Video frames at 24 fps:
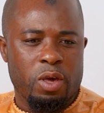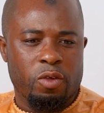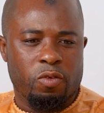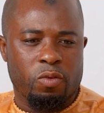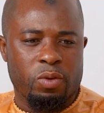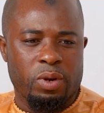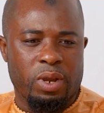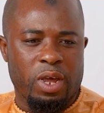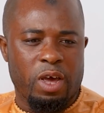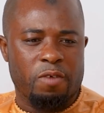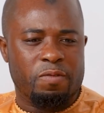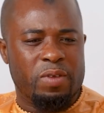
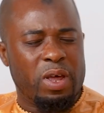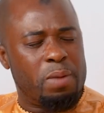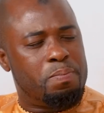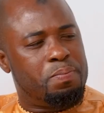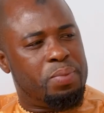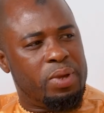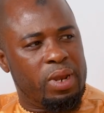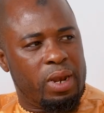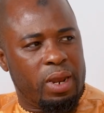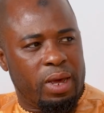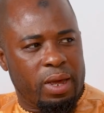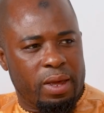So they have
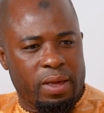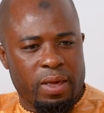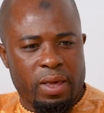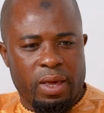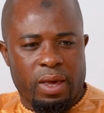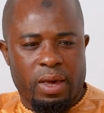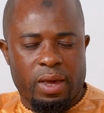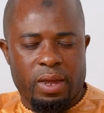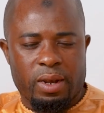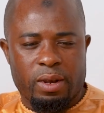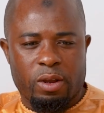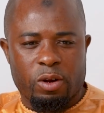that pillar,
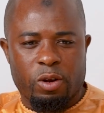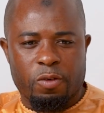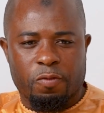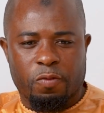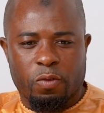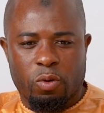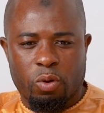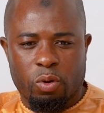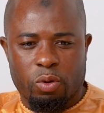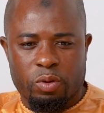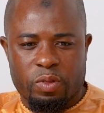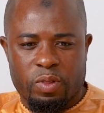and then
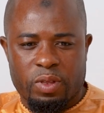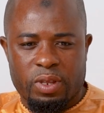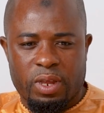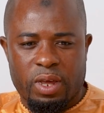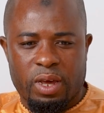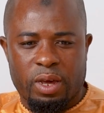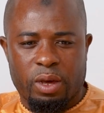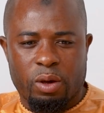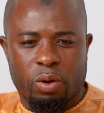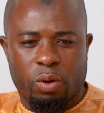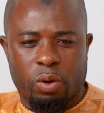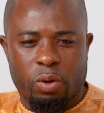of course
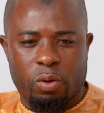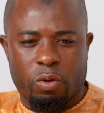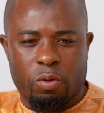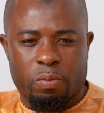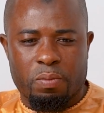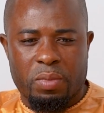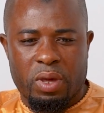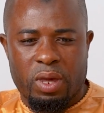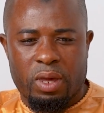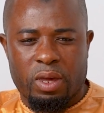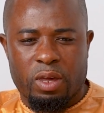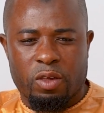their
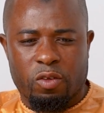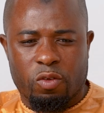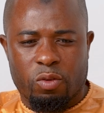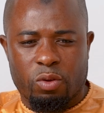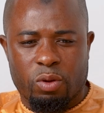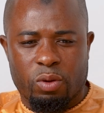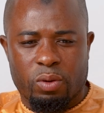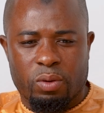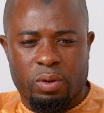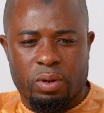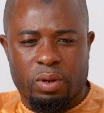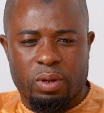economy is
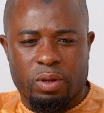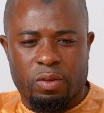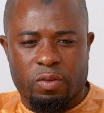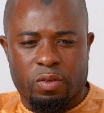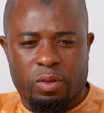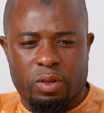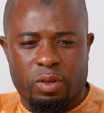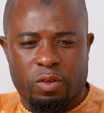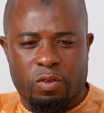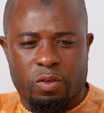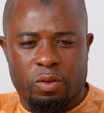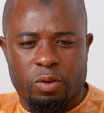not
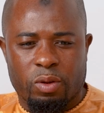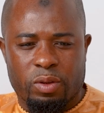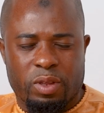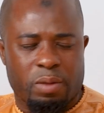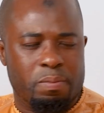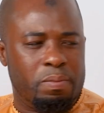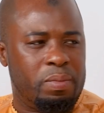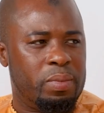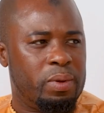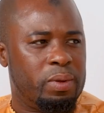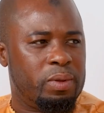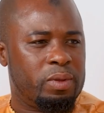
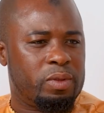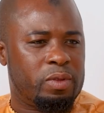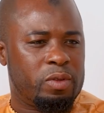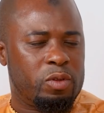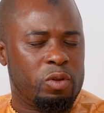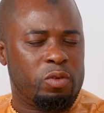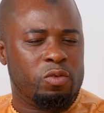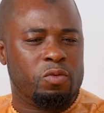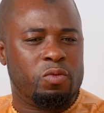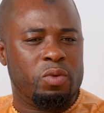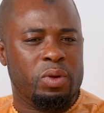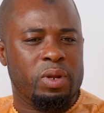
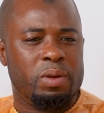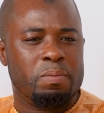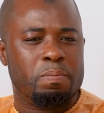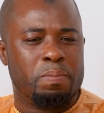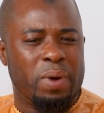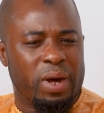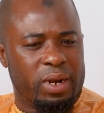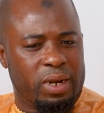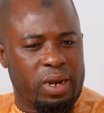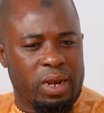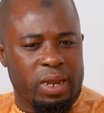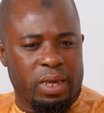
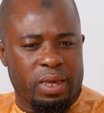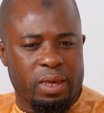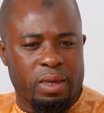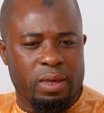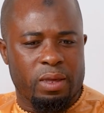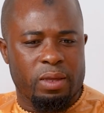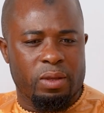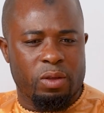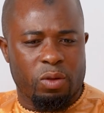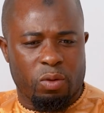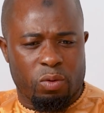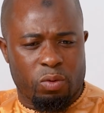doing
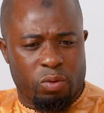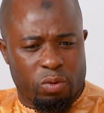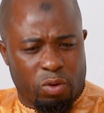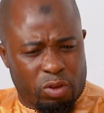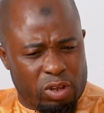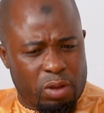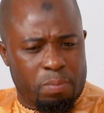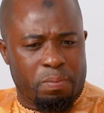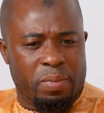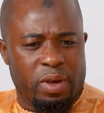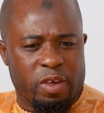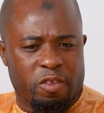badly,
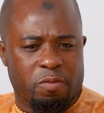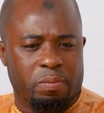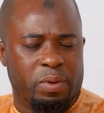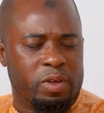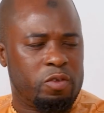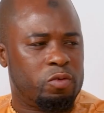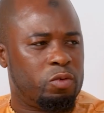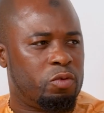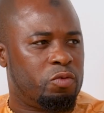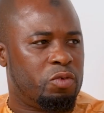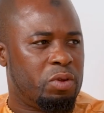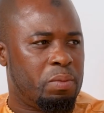not the best,
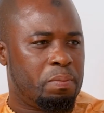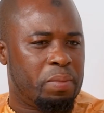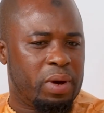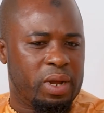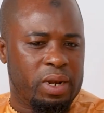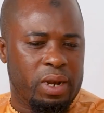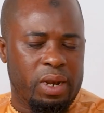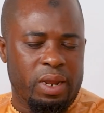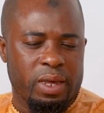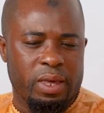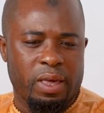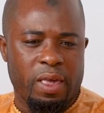but it's not doing
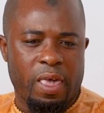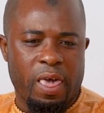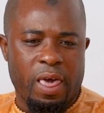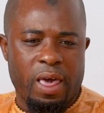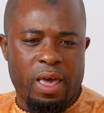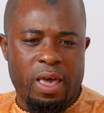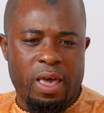badly.